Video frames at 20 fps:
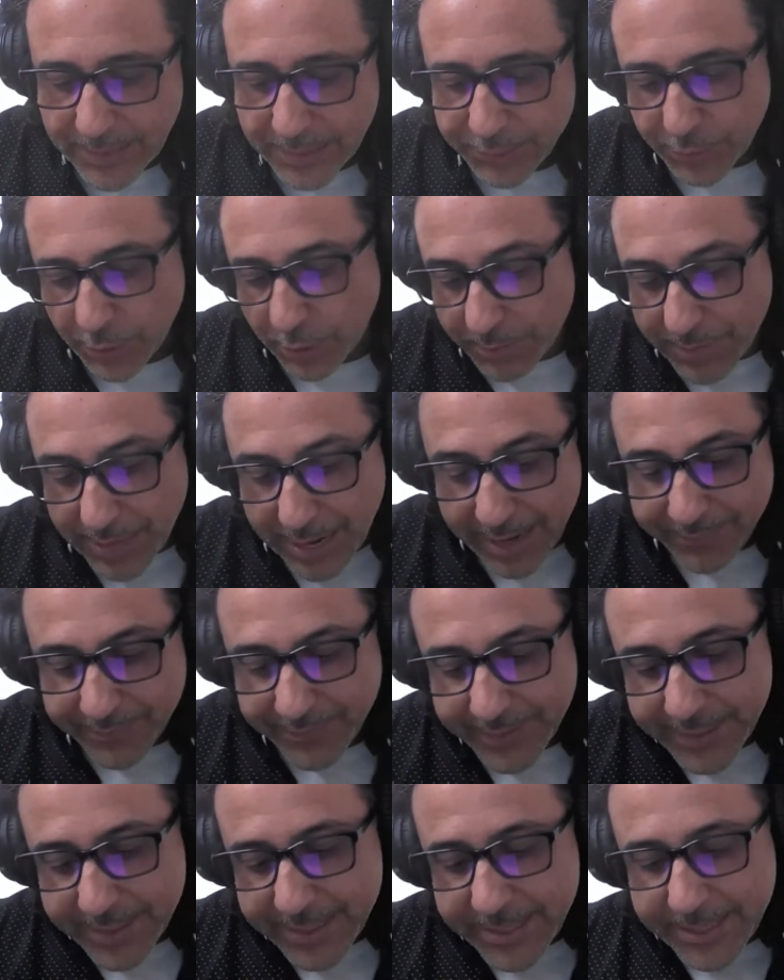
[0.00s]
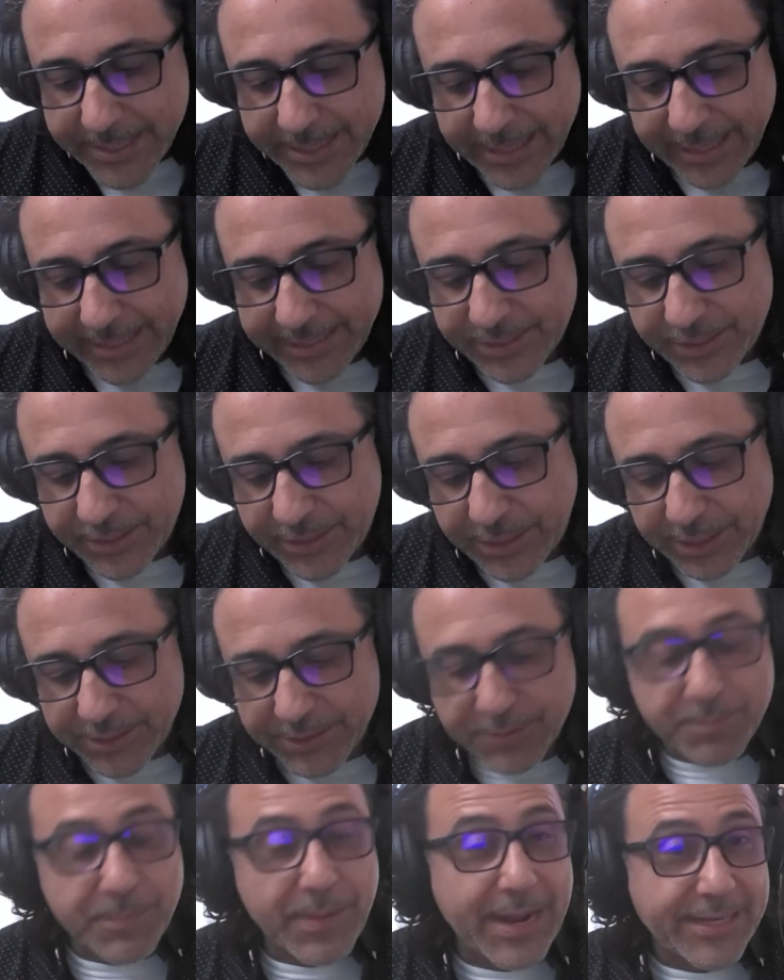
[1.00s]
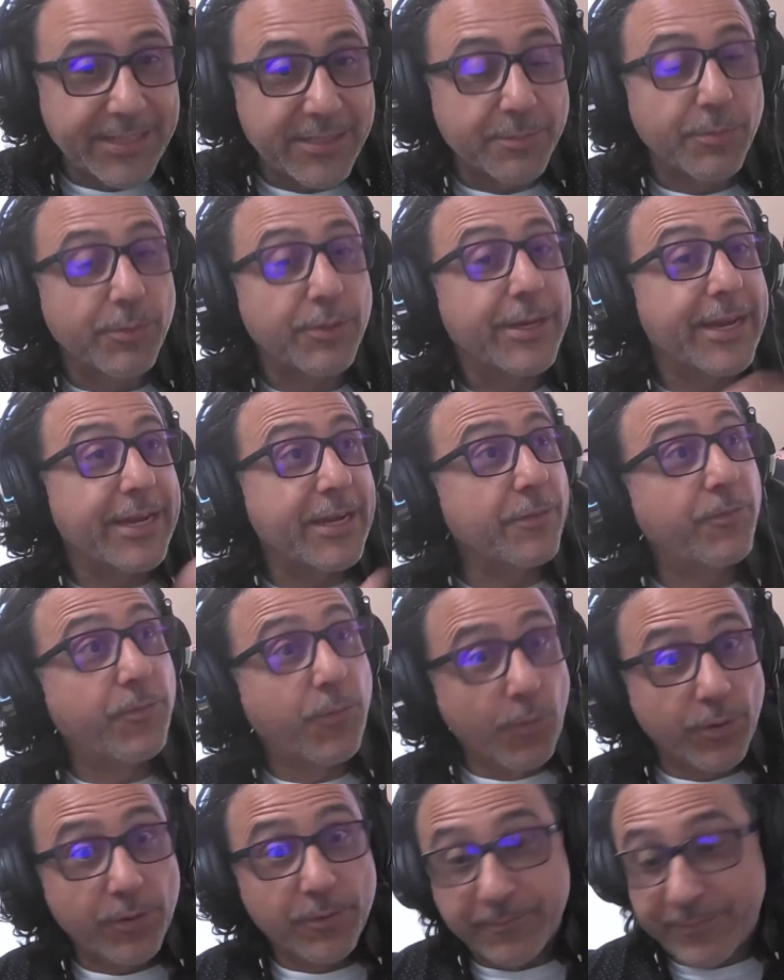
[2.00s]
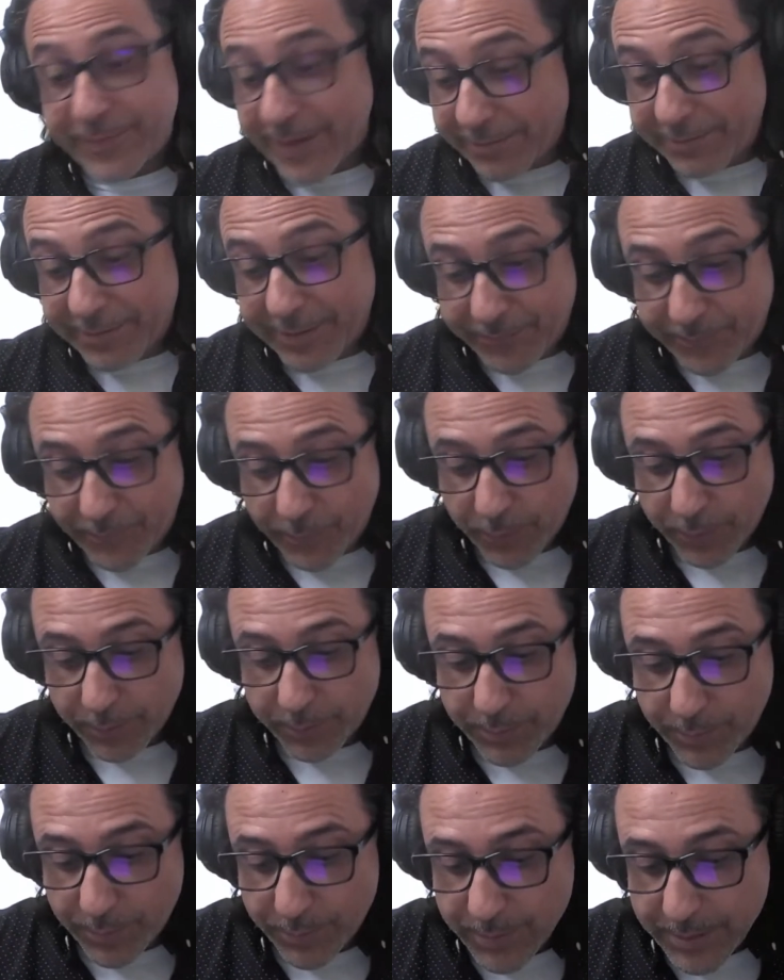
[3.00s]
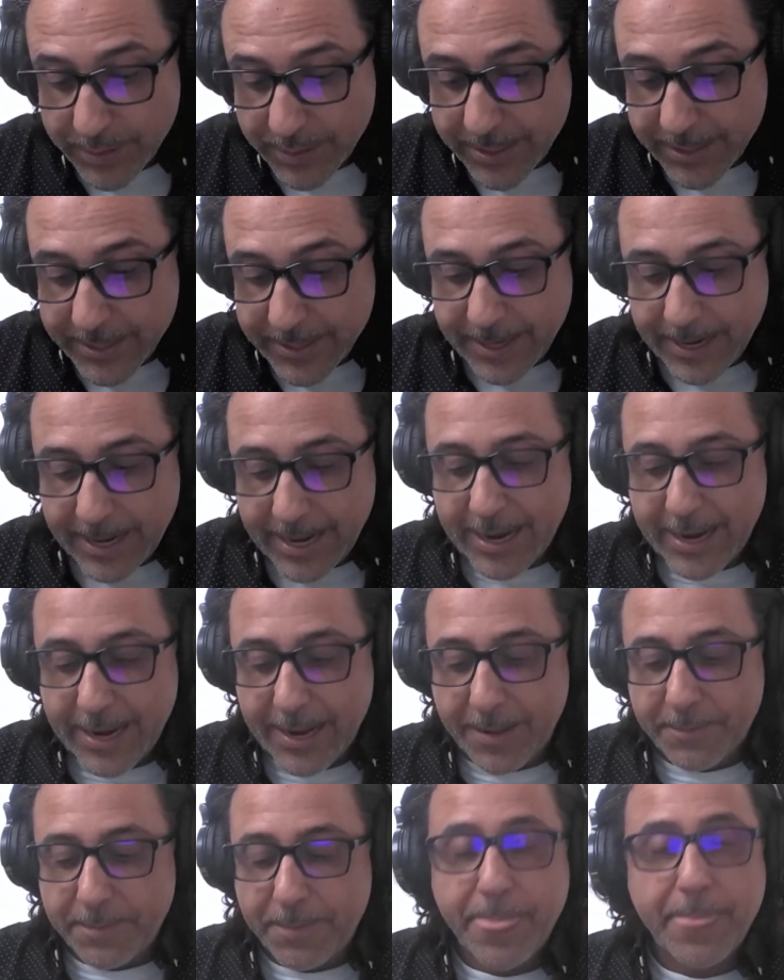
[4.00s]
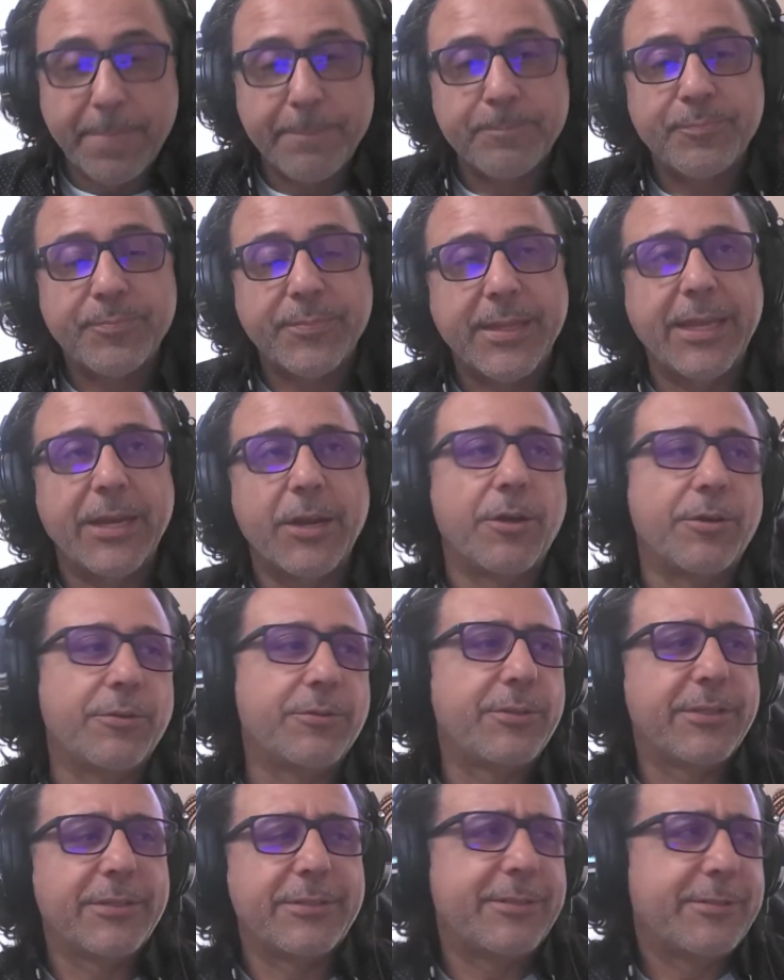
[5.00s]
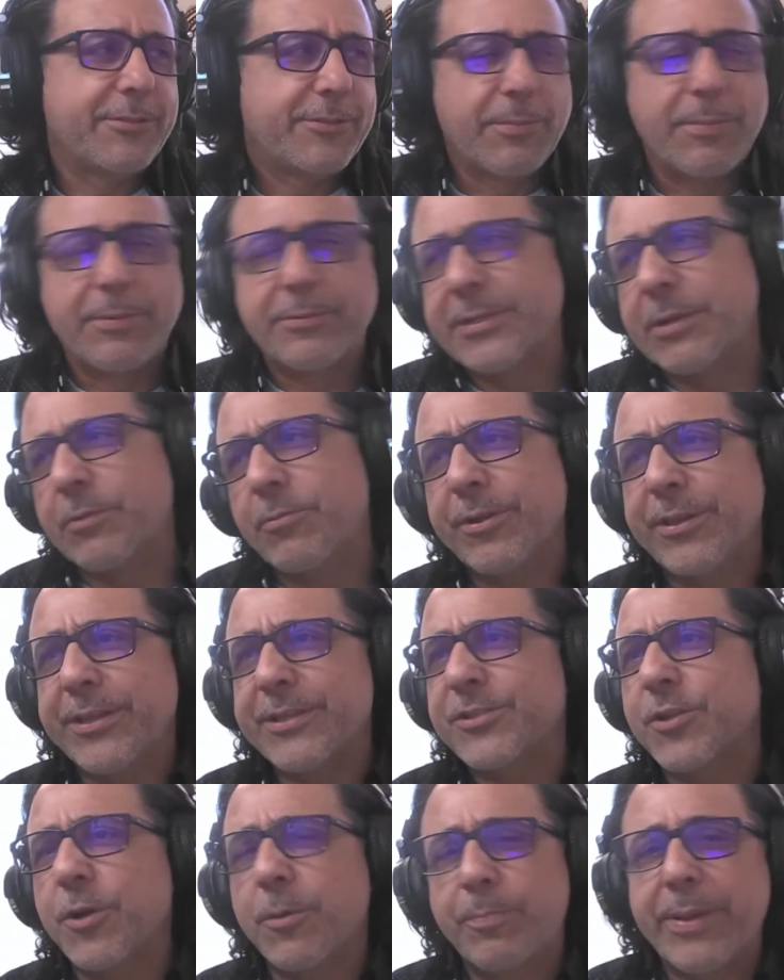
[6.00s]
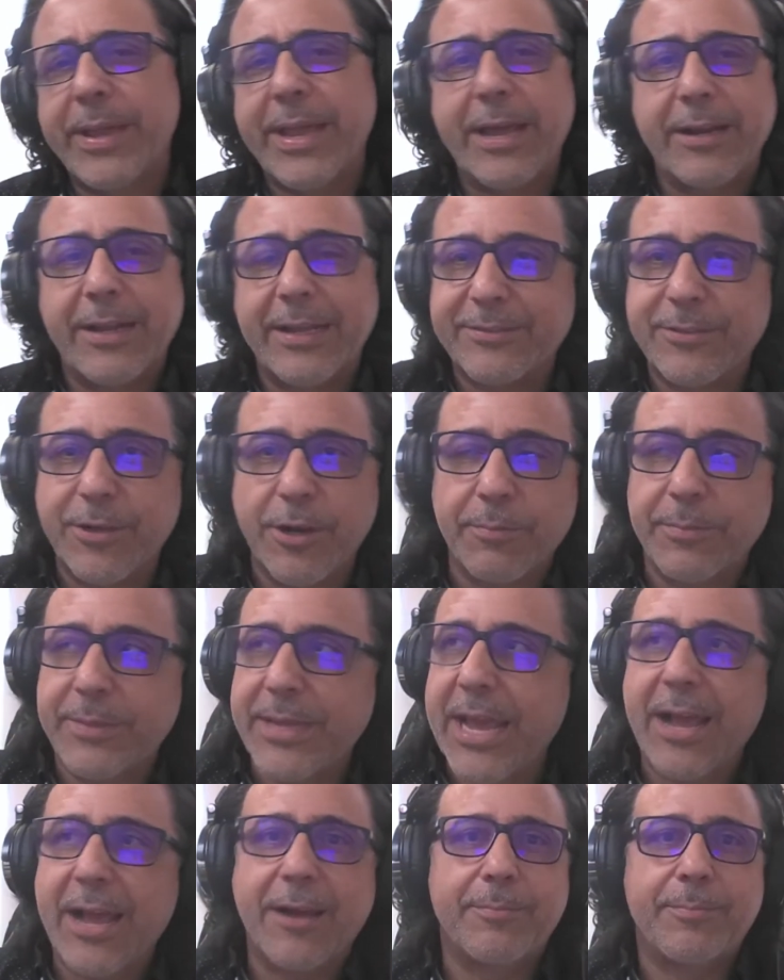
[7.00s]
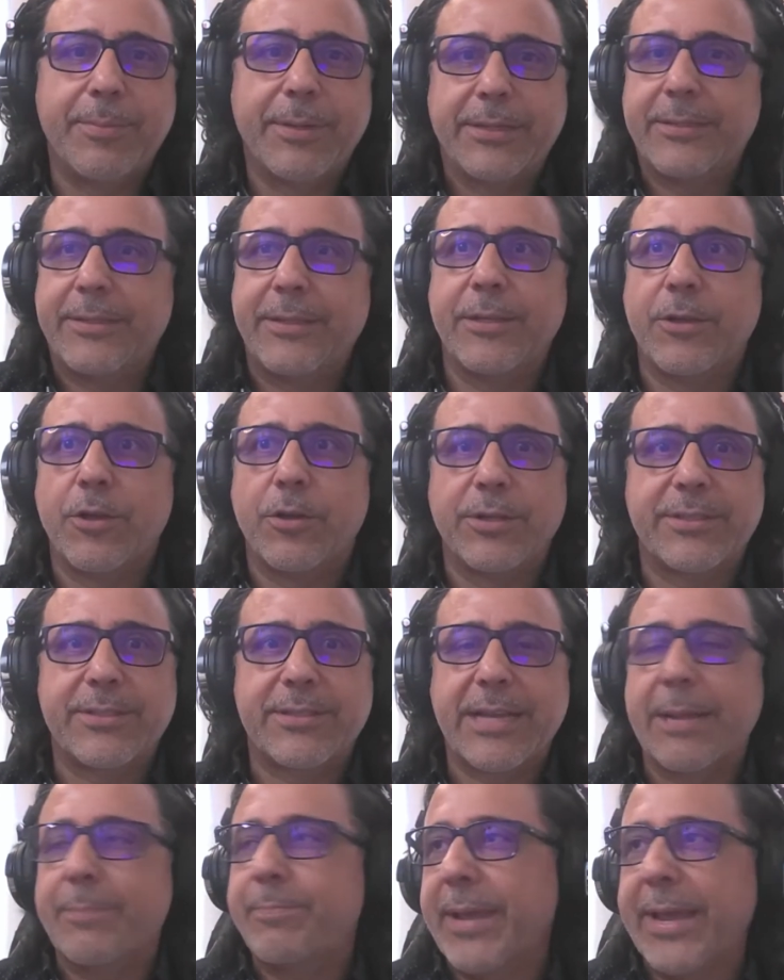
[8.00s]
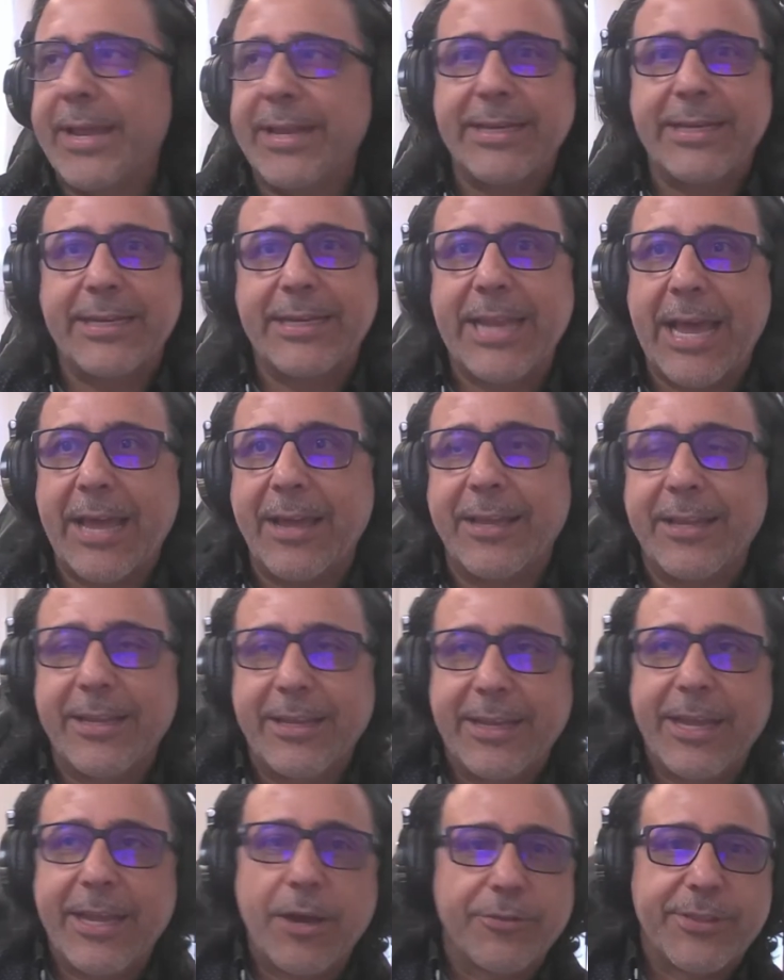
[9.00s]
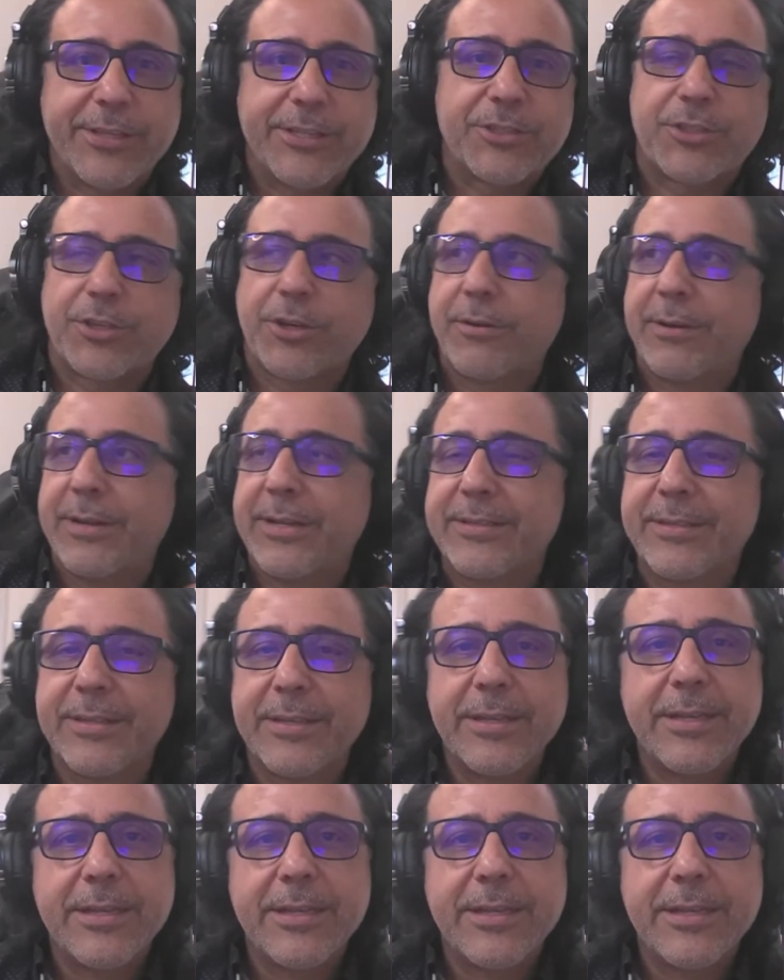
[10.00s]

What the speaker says: Term life is customizable and very affordable. Some people say, well, there's no payout at term. Yeah, but it's like paying health insurance,